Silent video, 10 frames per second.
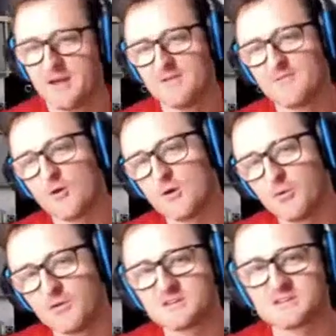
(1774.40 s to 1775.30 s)
Very
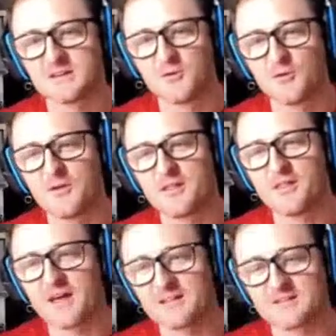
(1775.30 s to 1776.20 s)
bullish signal
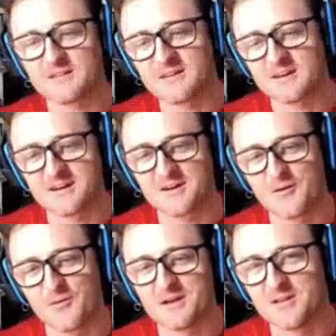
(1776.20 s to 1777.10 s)
that
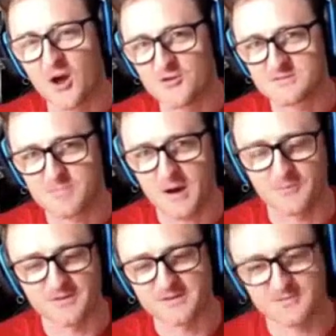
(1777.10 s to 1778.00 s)
when Doge
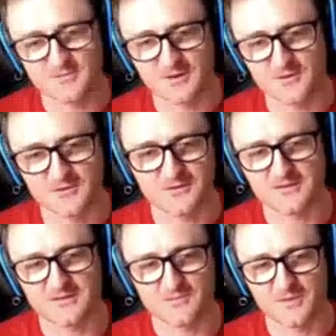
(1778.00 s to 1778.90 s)
pumps,
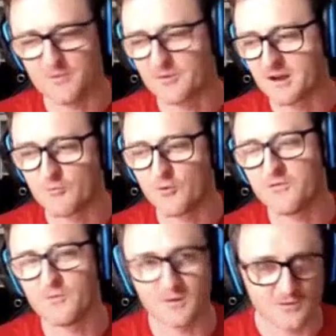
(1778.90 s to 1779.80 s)
because people are getting more
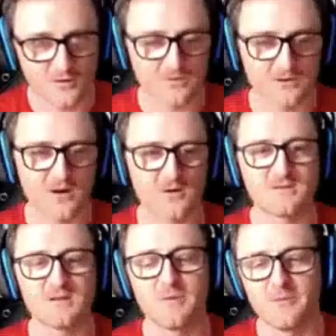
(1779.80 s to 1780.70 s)
familiar with
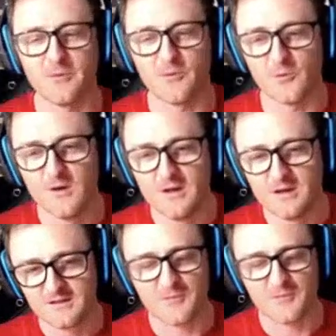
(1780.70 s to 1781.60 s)
cryptocurrency, people will
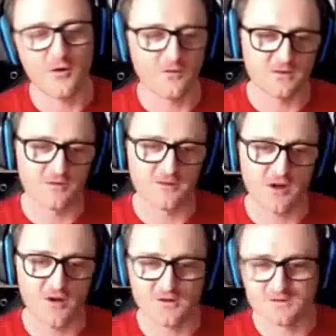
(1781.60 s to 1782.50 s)
take profits on
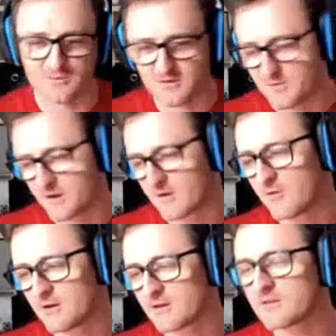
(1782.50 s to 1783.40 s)
Doge, put into
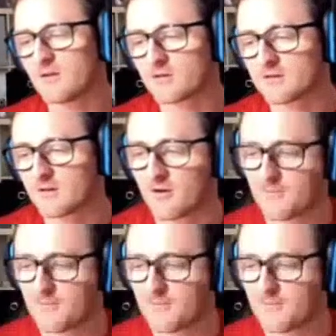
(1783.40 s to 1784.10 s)
Bitcoin, etc., etc.